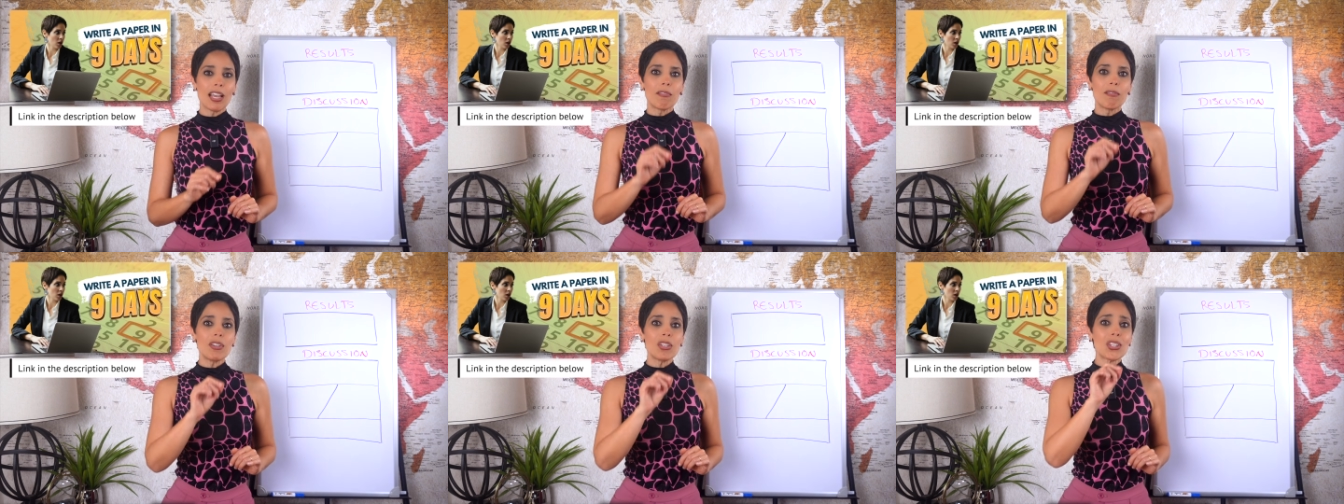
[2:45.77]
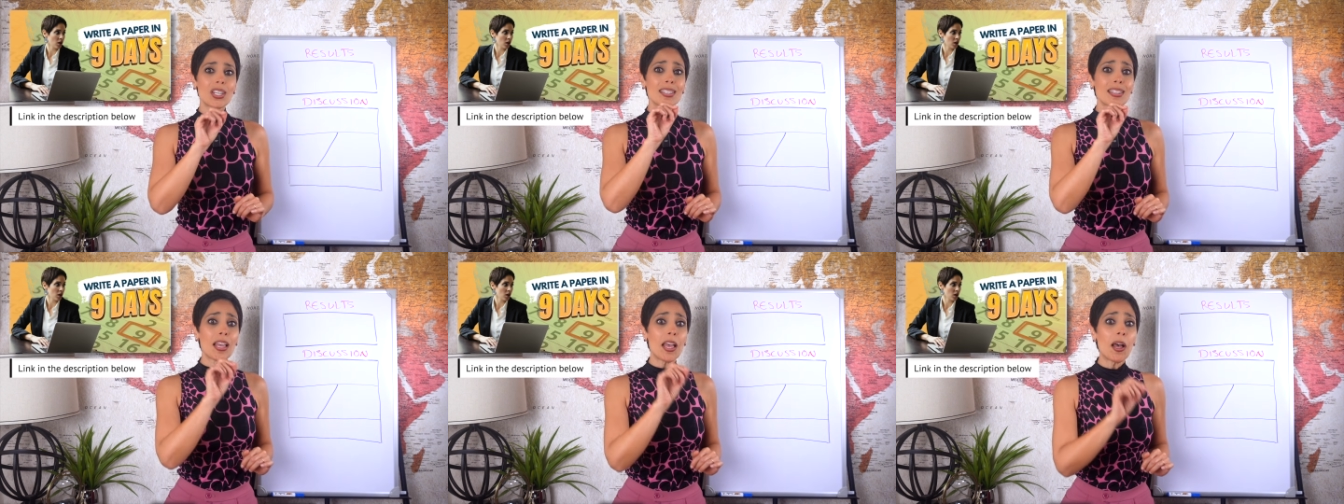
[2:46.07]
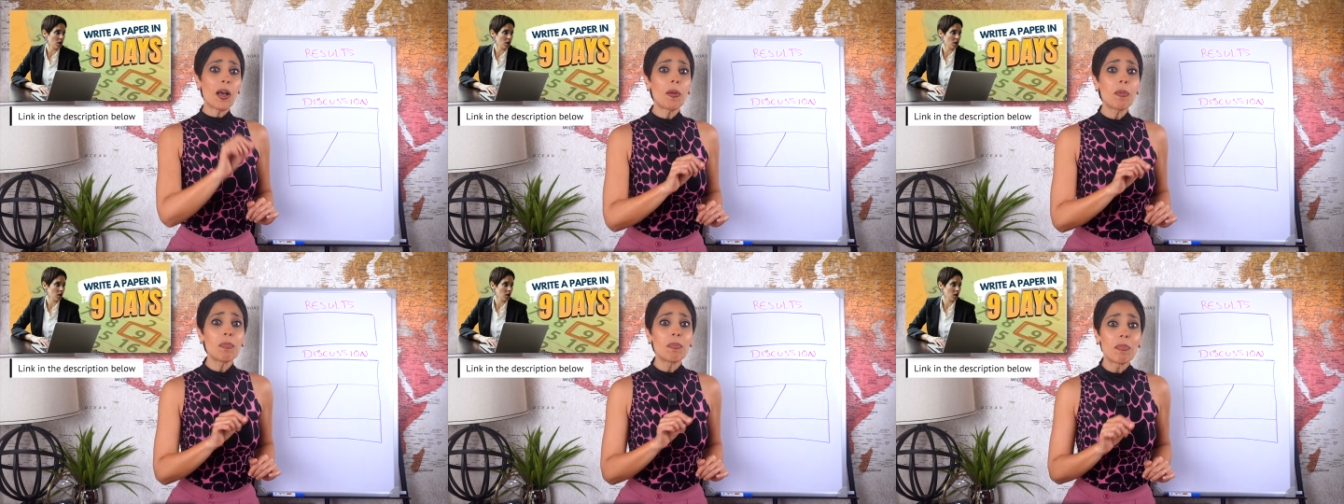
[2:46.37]
which has
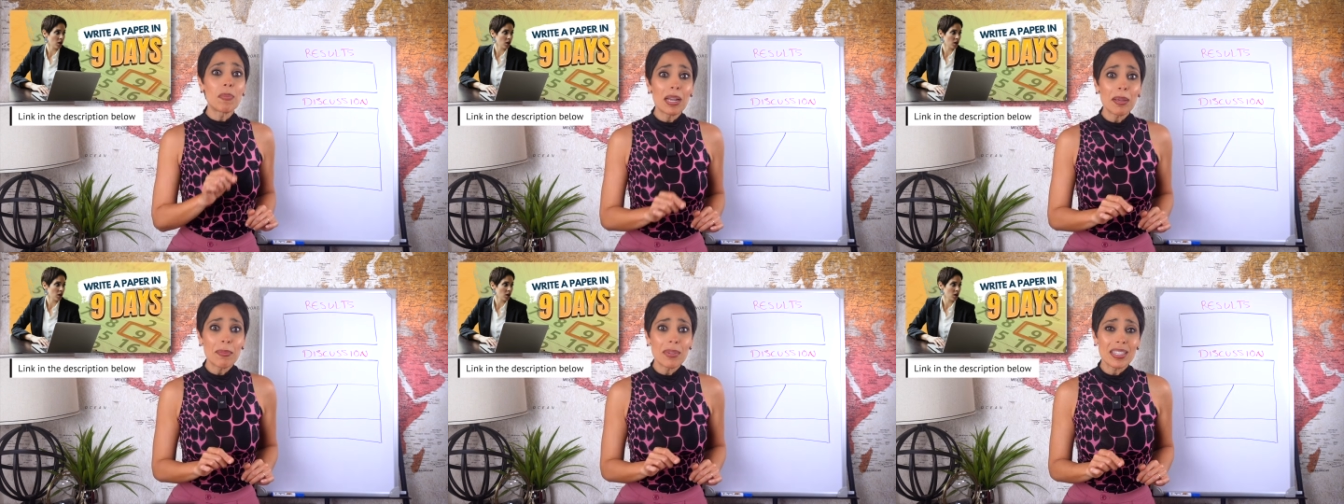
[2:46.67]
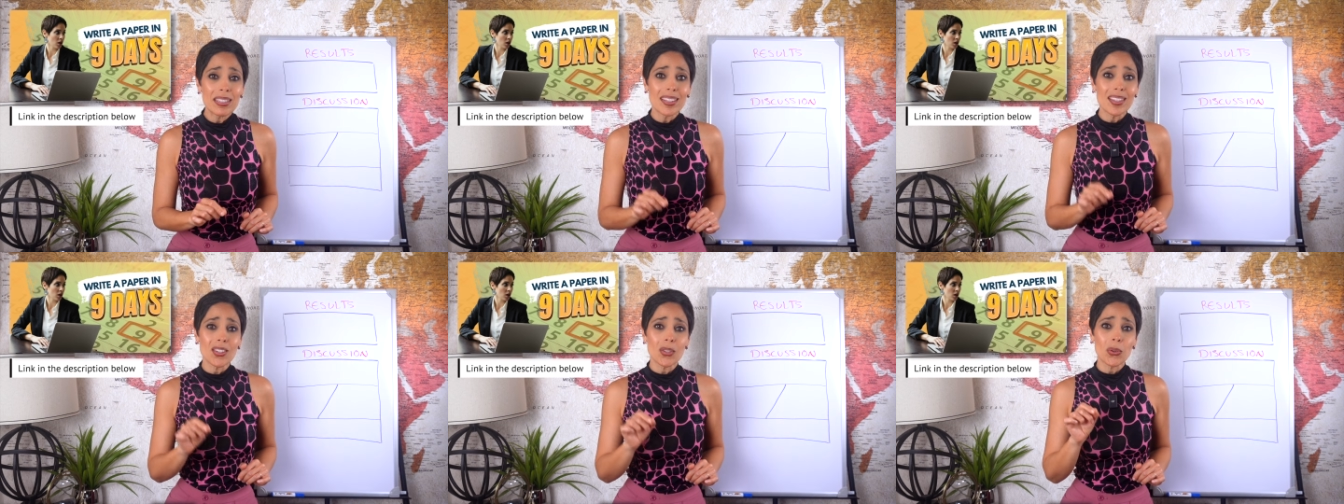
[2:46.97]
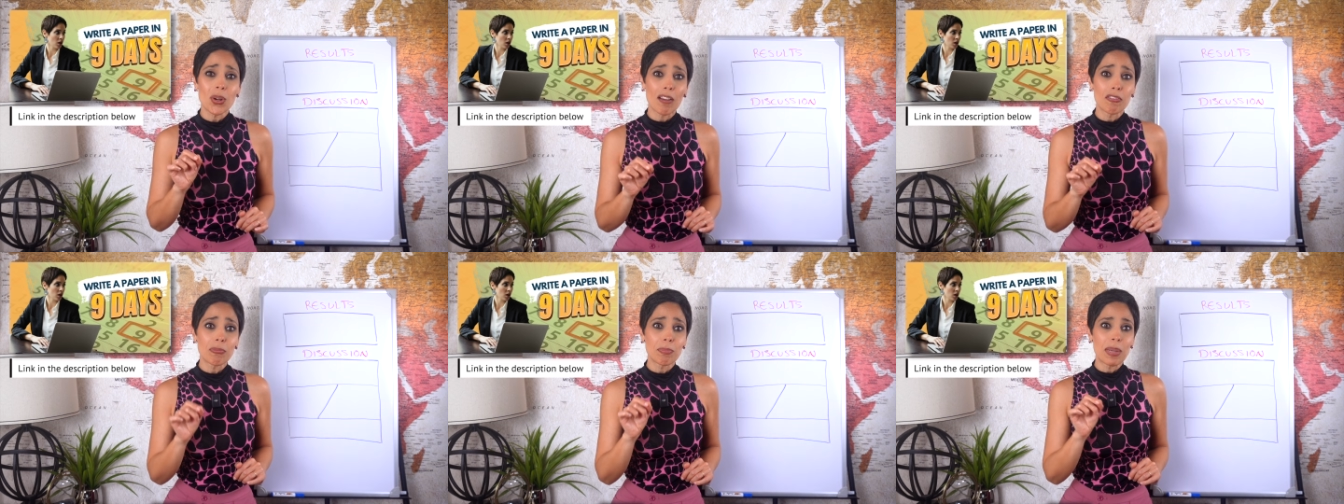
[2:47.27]
helped my mentees
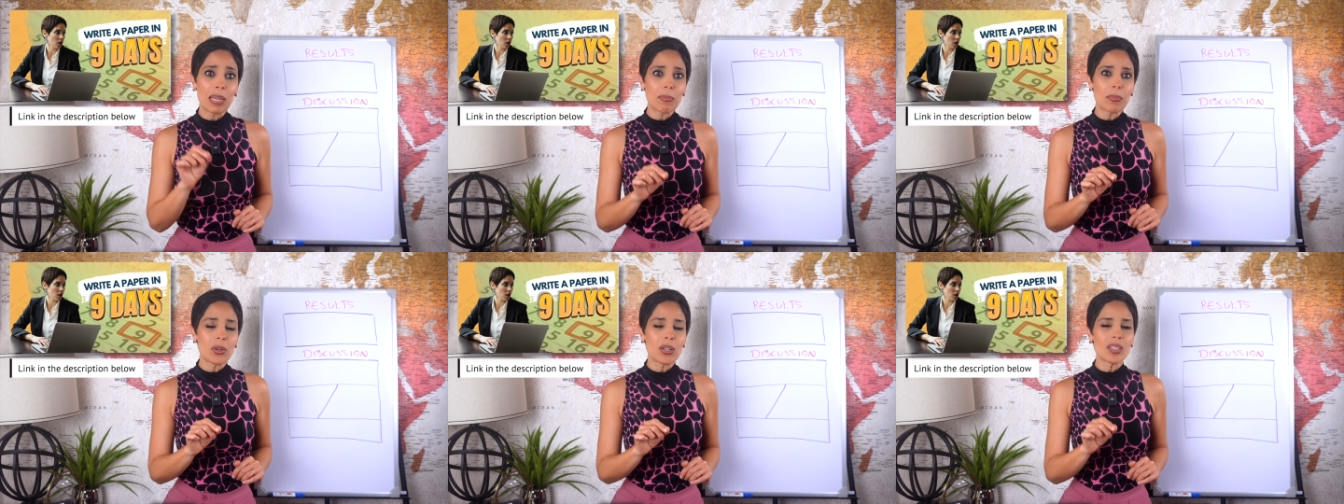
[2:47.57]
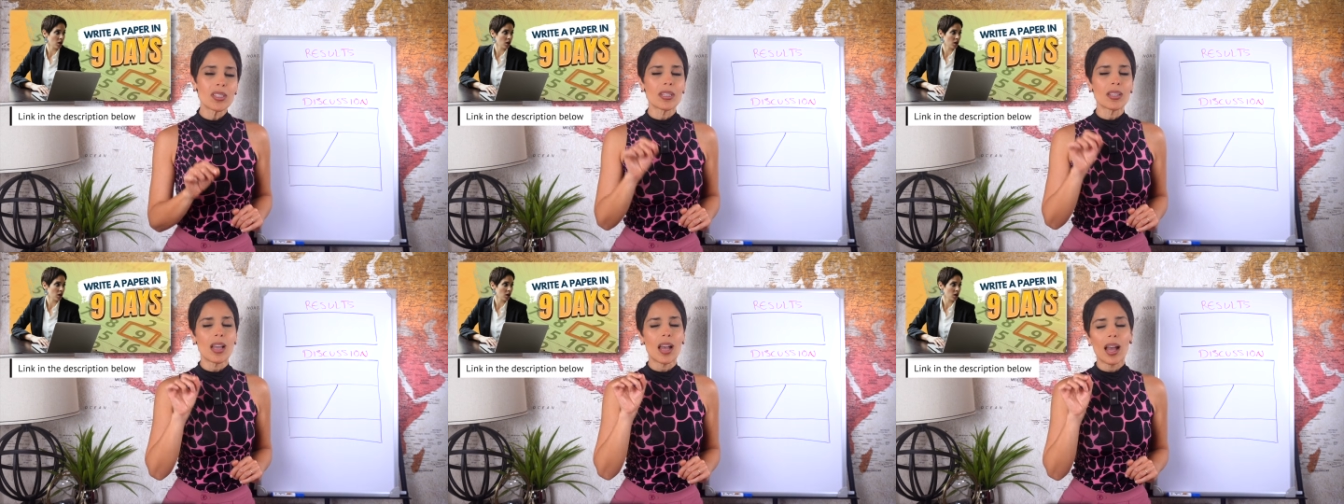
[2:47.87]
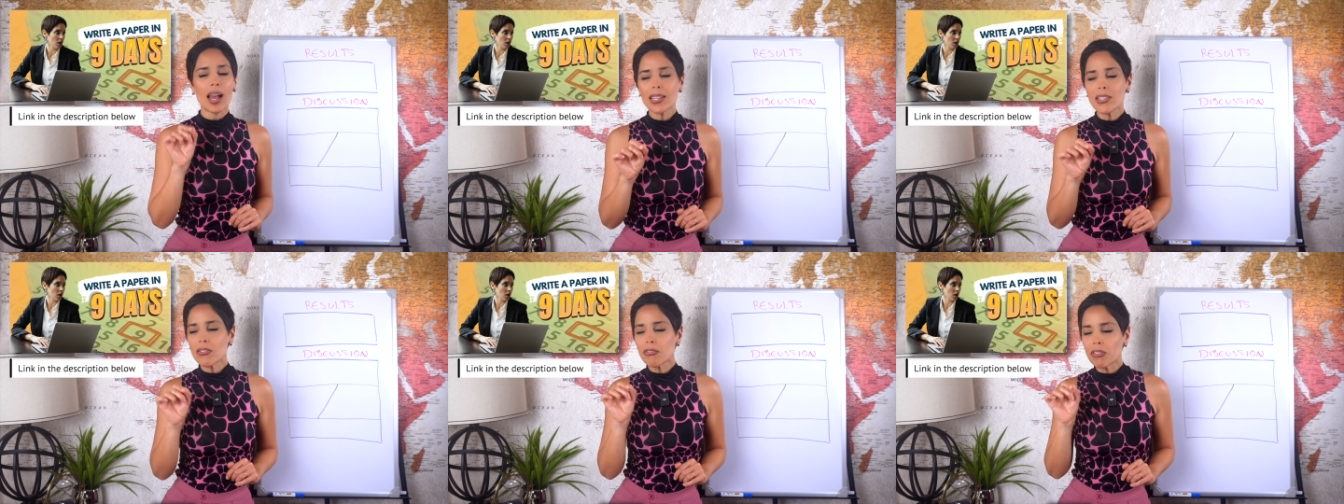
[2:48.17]
craft papers in
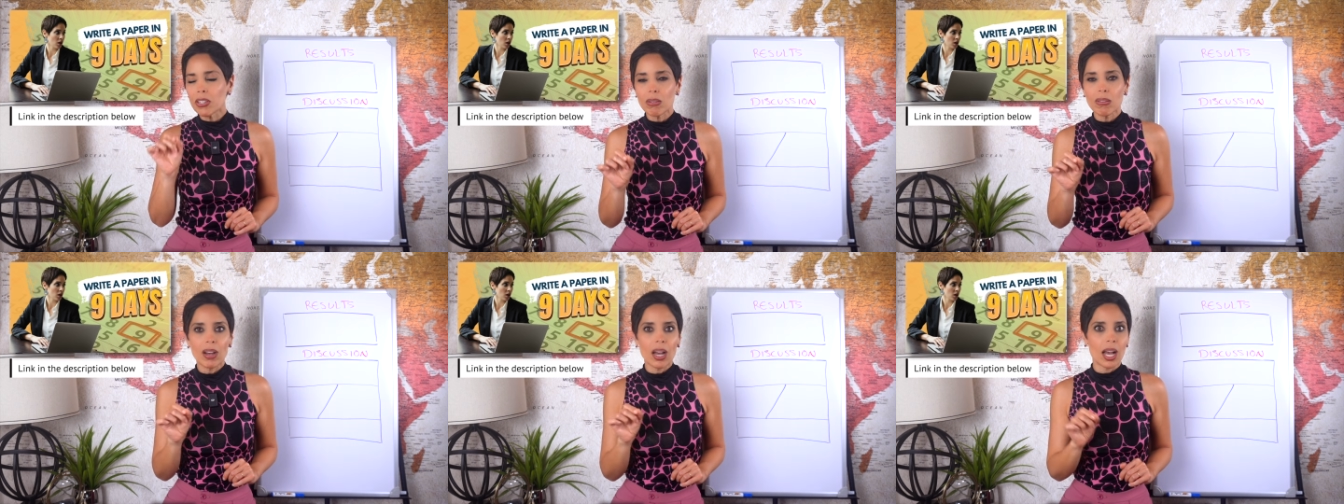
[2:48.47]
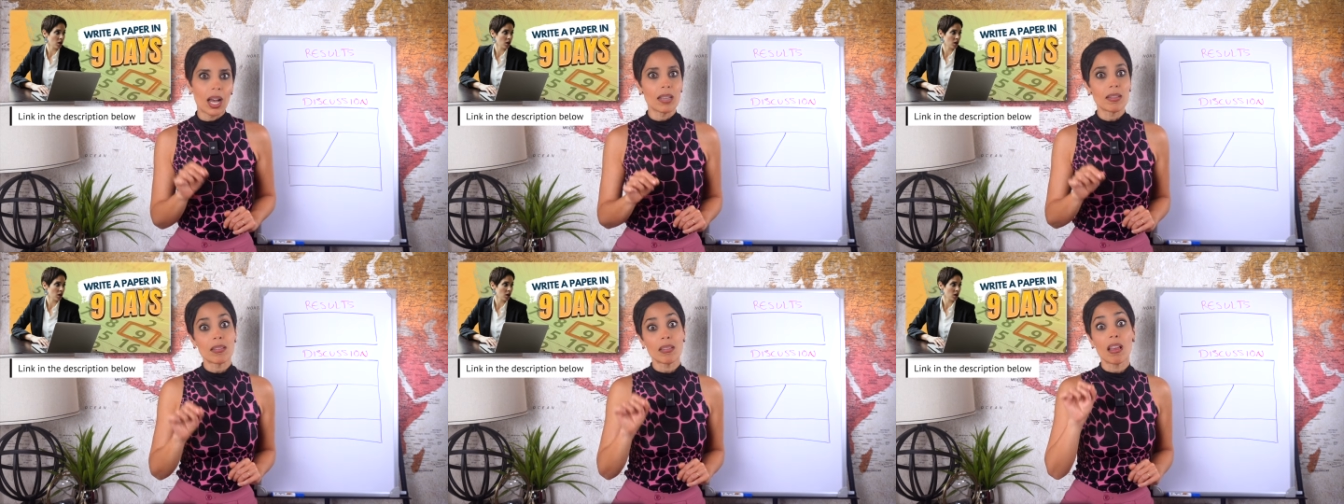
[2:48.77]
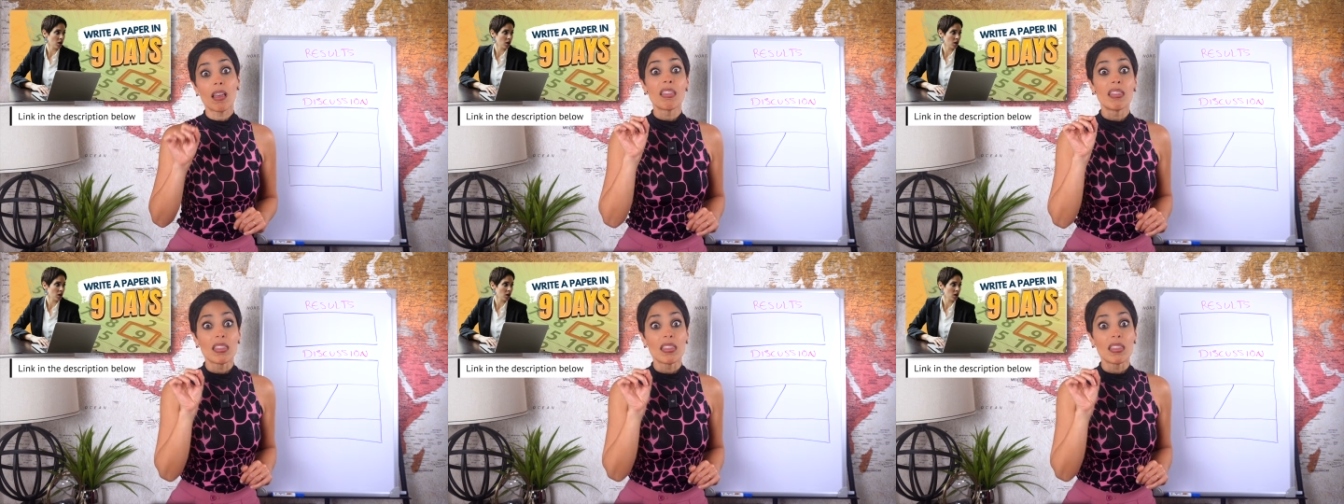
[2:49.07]
as few as